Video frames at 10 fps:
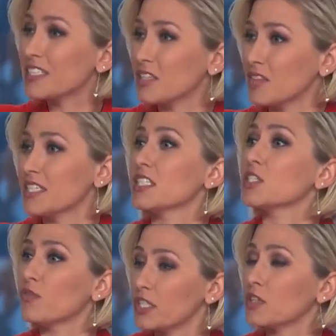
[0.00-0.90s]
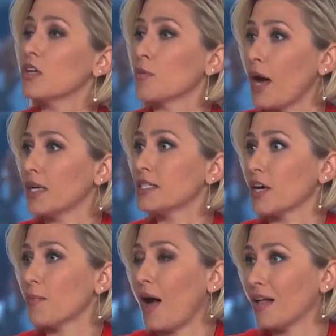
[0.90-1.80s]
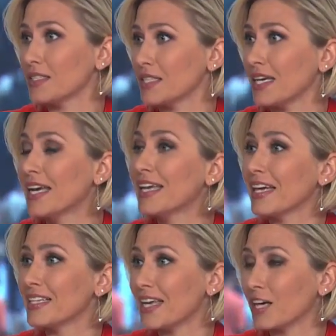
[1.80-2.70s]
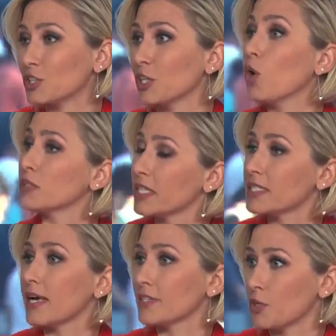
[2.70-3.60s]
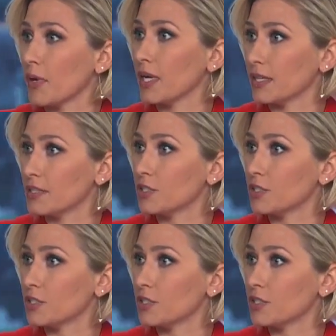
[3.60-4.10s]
of this is fiscal and monetary policy that is actually only exacerbating that